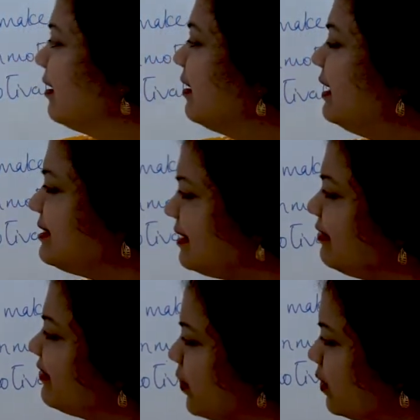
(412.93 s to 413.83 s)
it's
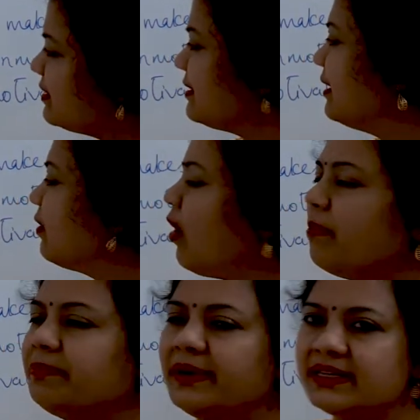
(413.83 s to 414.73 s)
of course a
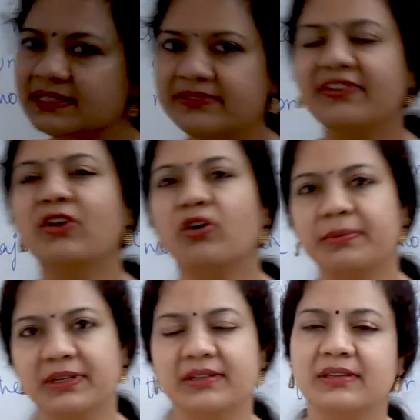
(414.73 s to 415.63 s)
complex
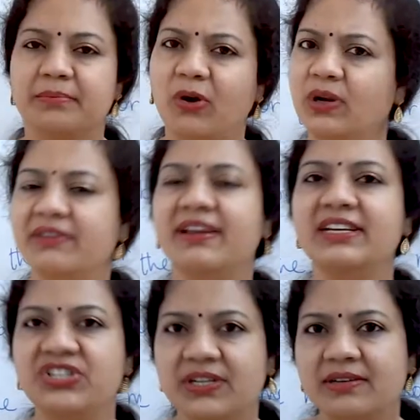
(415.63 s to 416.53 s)
phenomenon.
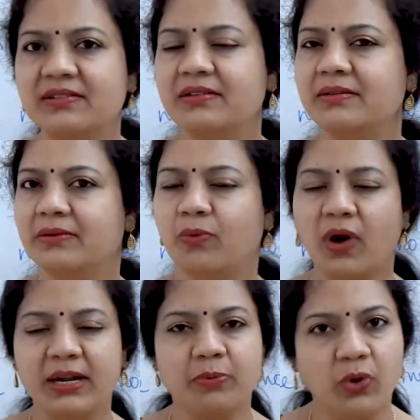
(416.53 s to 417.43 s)
Motivation,
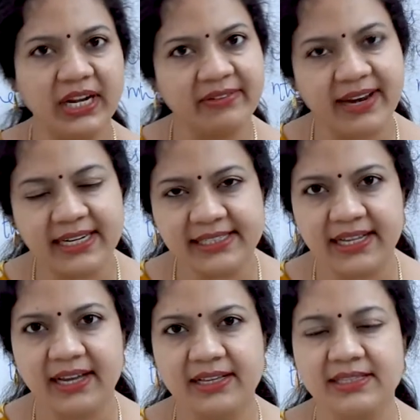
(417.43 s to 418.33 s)
what motivates
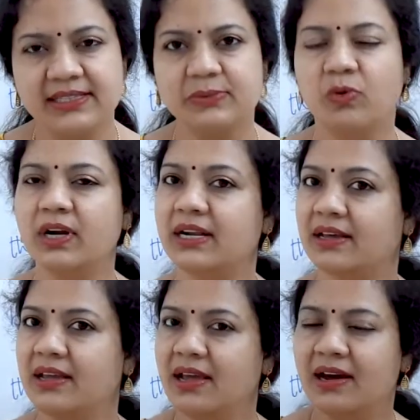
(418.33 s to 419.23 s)
us, what
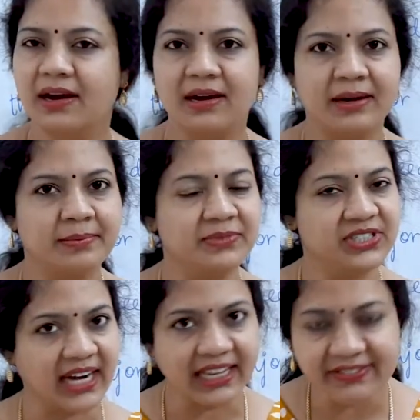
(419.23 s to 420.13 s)

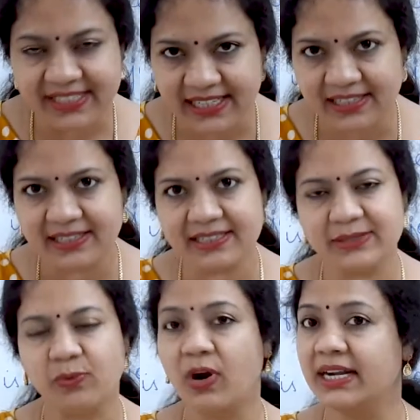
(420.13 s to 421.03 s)
drives us, what